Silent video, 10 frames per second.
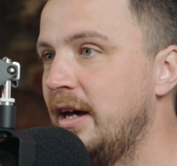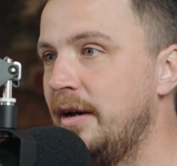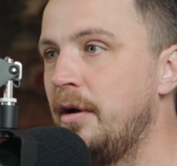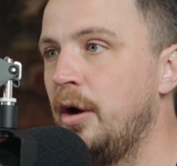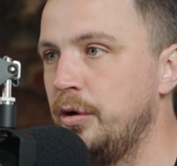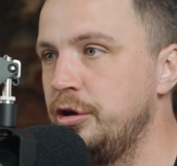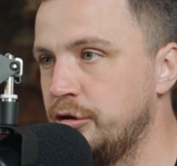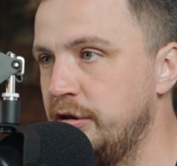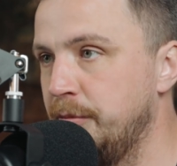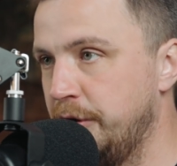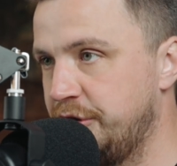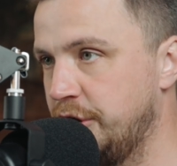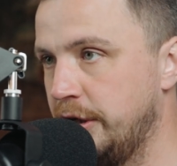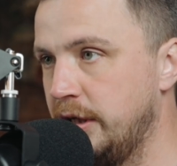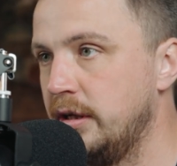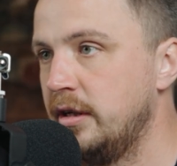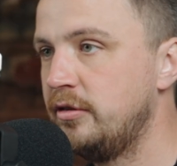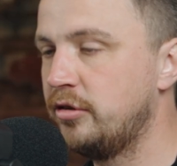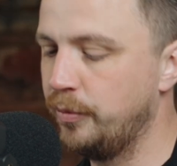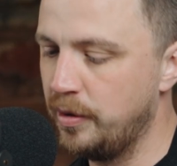I want to join them on this journey.
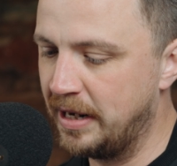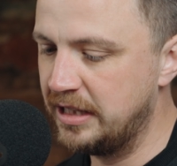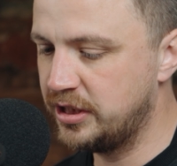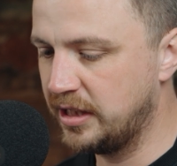So we managed